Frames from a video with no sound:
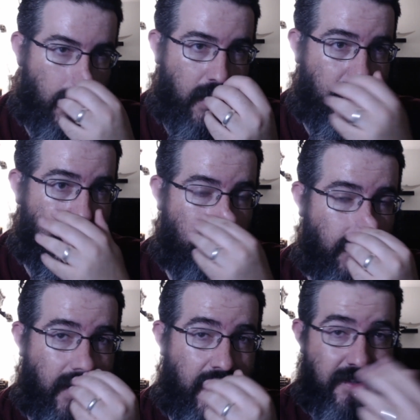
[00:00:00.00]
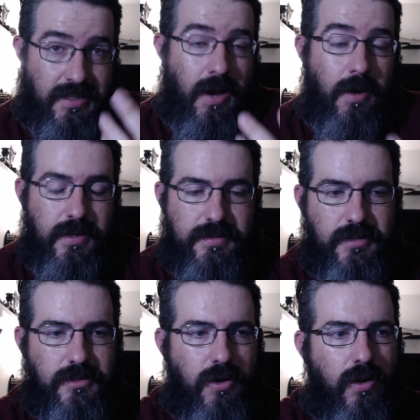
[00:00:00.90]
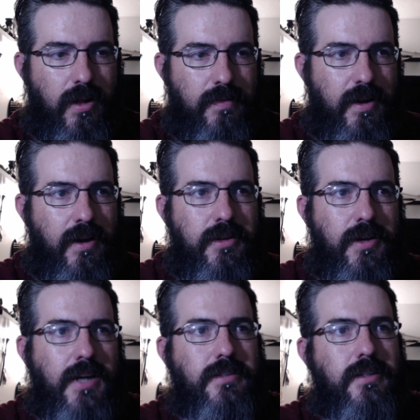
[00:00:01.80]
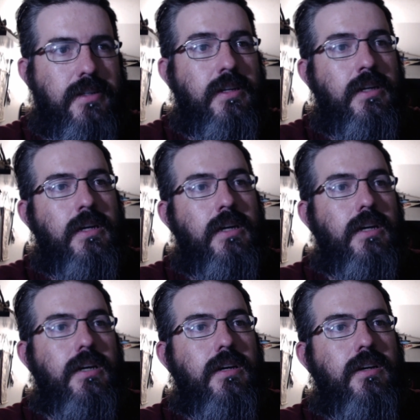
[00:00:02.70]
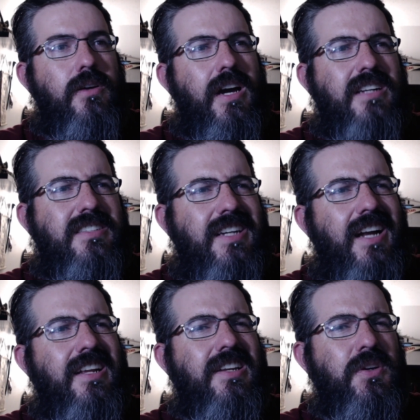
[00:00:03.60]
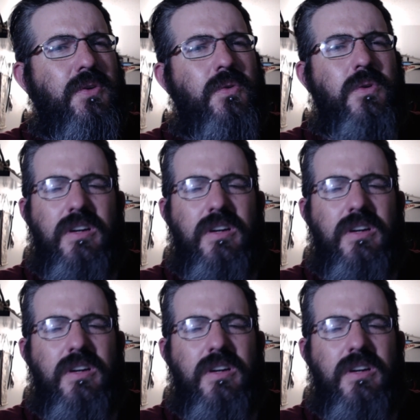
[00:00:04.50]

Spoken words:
And well, now as an adult, I found out you actually kind of do.